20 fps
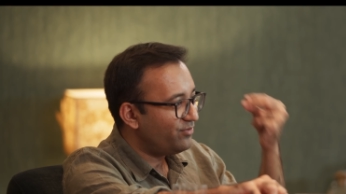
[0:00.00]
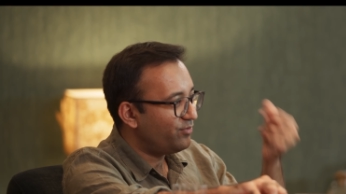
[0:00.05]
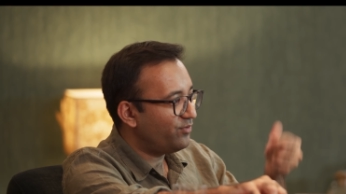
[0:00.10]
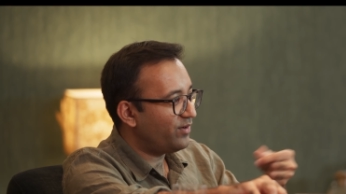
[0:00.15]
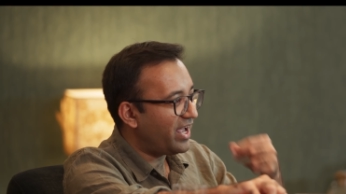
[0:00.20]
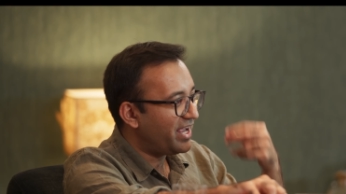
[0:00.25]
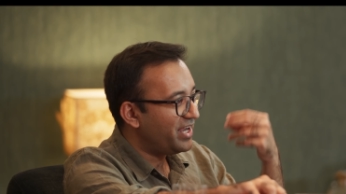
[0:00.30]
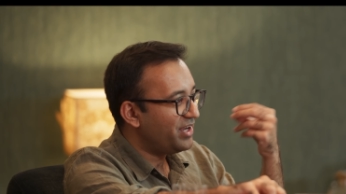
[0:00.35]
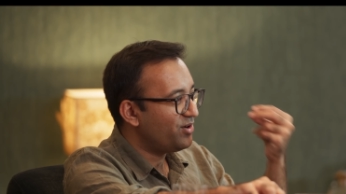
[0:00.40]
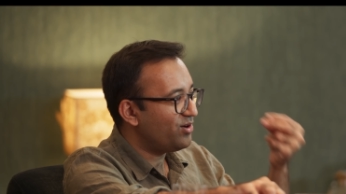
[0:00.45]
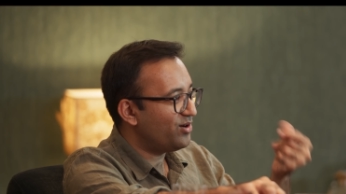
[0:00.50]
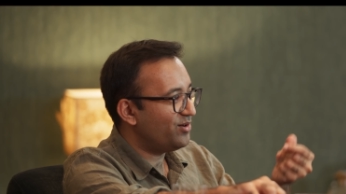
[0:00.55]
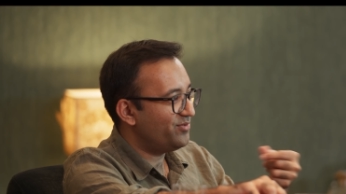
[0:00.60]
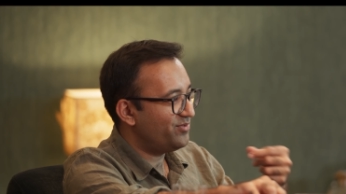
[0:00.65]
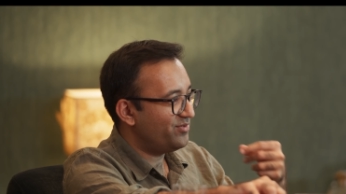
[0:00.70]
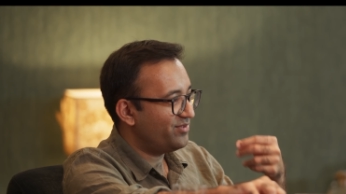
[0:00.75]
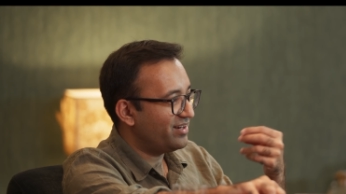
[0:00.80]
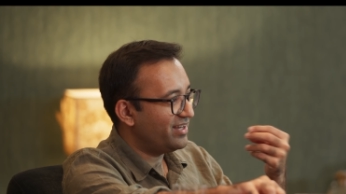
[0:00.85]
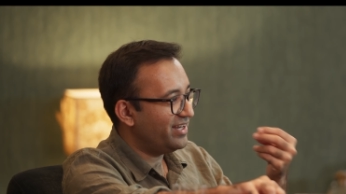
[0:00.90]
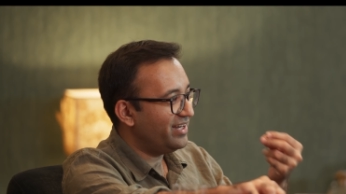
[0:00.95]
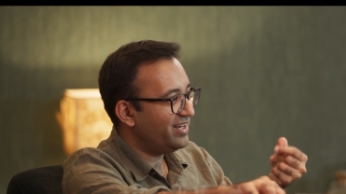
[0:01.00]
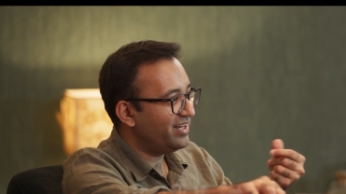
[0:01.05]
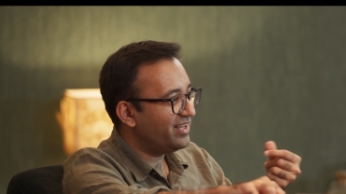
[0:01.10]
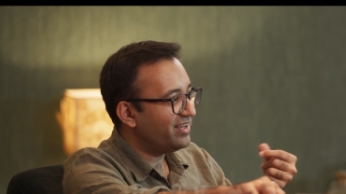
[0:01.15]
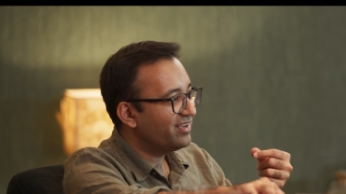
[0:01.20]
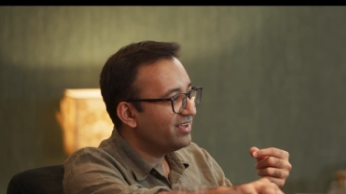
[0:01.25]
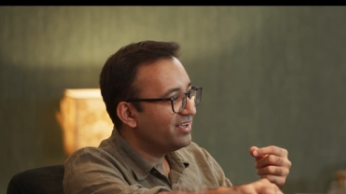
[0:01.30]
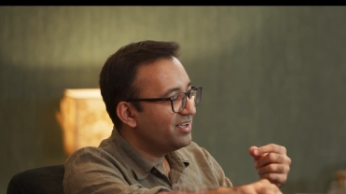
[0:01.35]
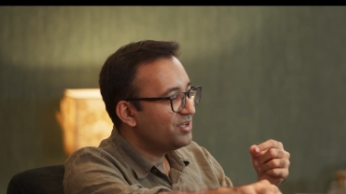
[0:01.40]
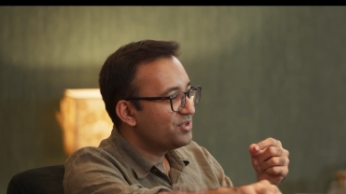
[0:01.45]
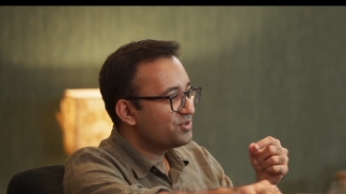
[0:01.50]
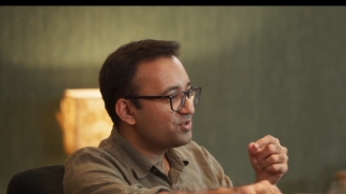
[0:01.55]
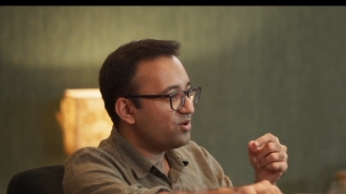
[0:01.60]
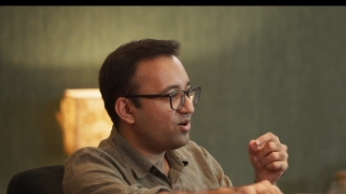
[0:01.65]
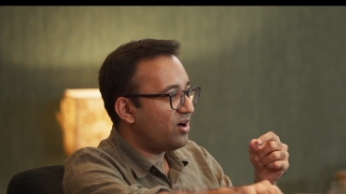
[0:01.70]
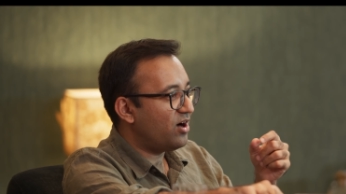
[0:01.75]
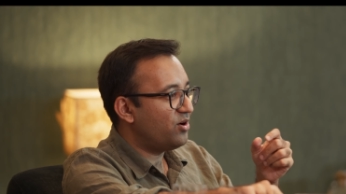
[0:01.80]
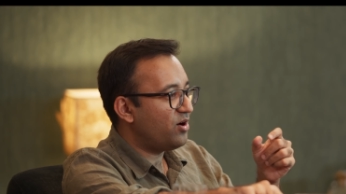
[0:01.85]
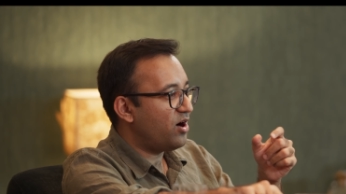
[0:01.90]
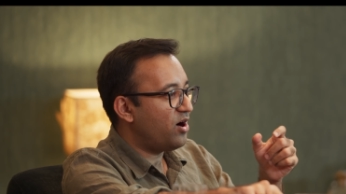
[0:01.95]
flying off, right? Mm. Like, so
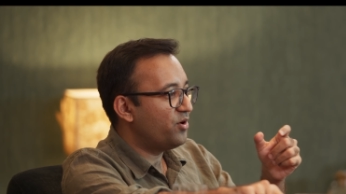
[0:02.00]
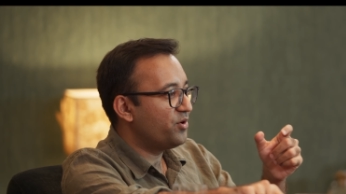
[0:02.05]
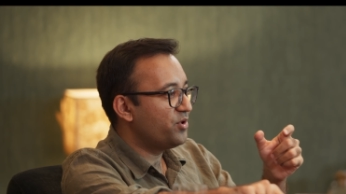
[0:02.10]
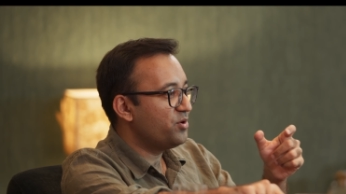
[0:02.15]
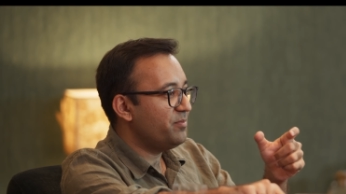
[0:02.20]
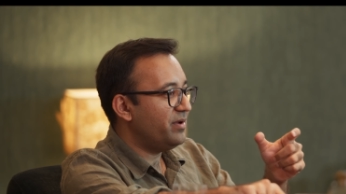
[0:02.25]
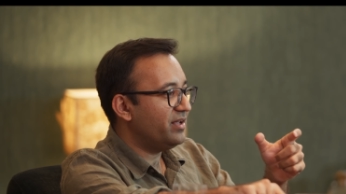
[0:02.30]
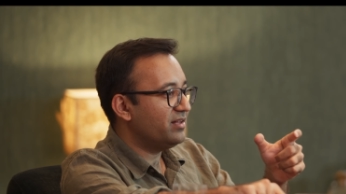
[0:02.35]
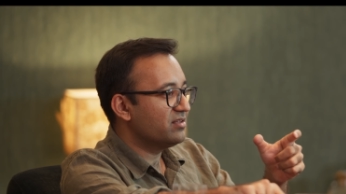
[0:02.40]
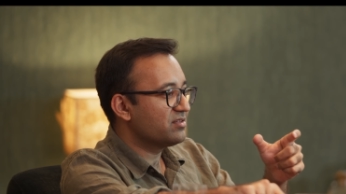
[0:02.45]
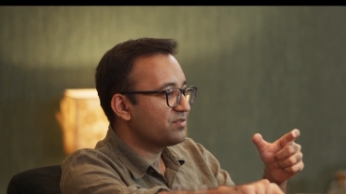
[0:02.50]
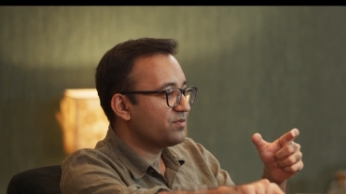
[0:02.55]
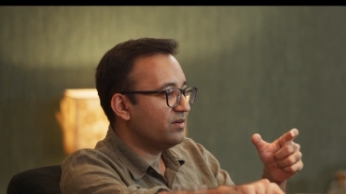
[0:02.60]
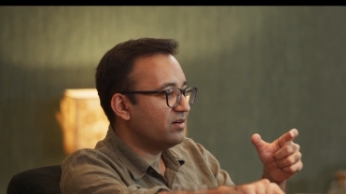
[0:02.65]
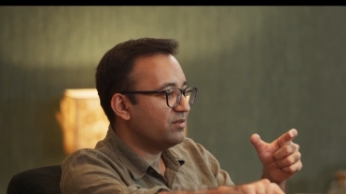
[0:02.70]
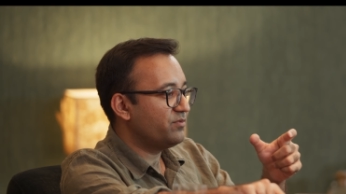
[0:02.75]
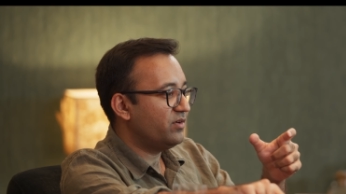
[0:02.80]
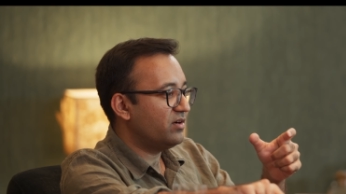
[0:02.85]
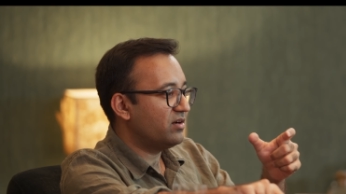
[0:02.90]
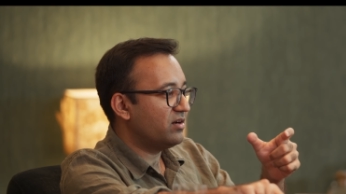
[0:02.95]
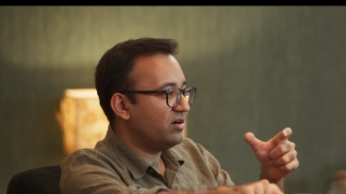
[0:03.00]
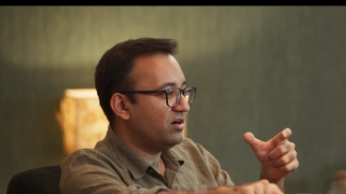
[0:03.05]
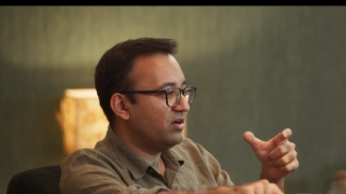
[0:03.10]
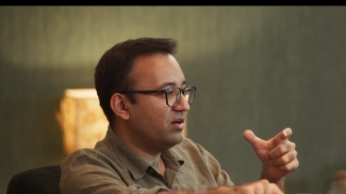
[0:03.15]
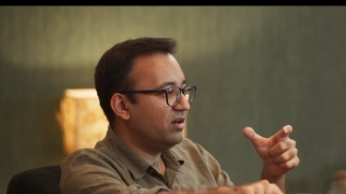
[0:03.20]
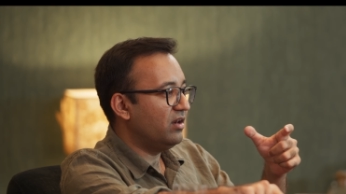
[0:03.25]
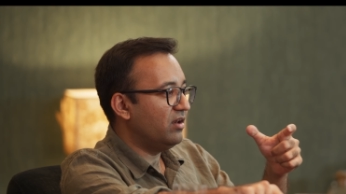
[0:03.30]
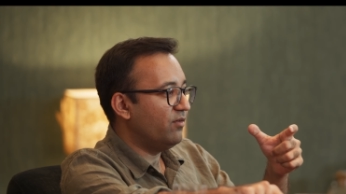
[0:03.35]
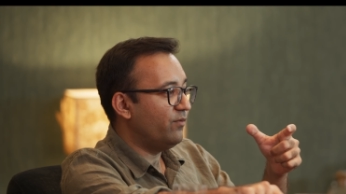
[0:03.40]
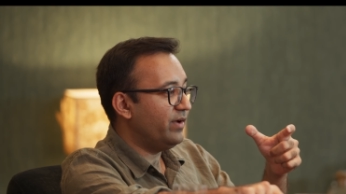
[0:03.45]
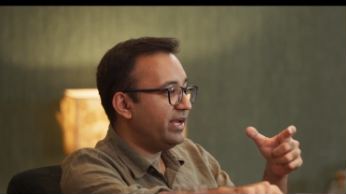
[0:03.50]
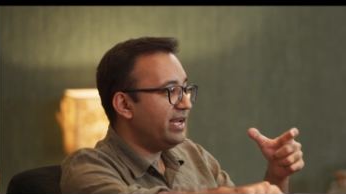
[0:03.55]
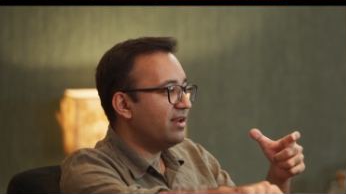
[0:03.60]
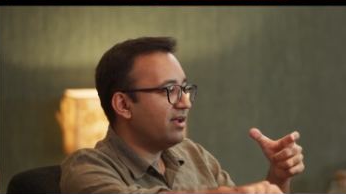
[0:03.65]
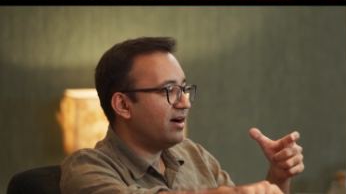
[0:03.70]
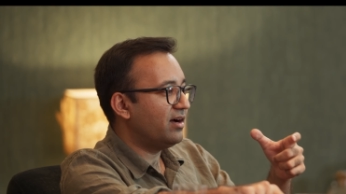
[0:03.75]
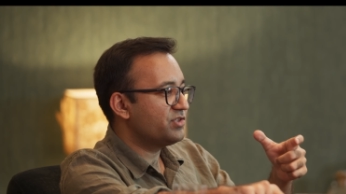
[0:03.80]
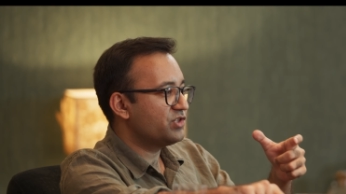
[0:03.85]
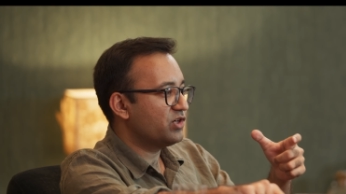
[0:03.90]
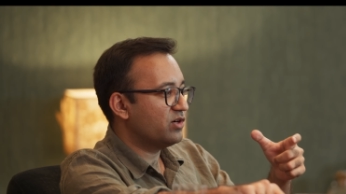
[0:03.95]
how, how do you make this work for a very
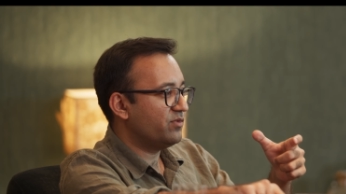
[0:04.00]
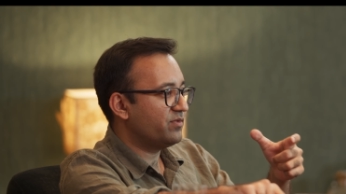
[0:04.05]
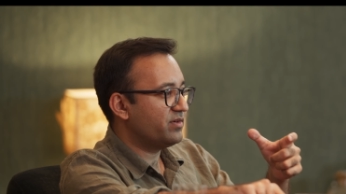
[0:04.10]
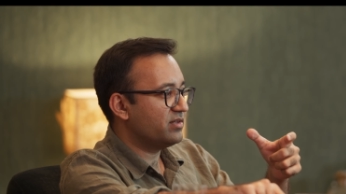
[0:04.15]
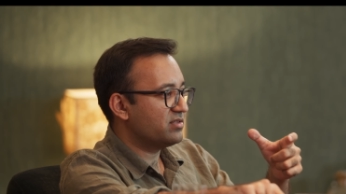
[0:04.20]
large chunk of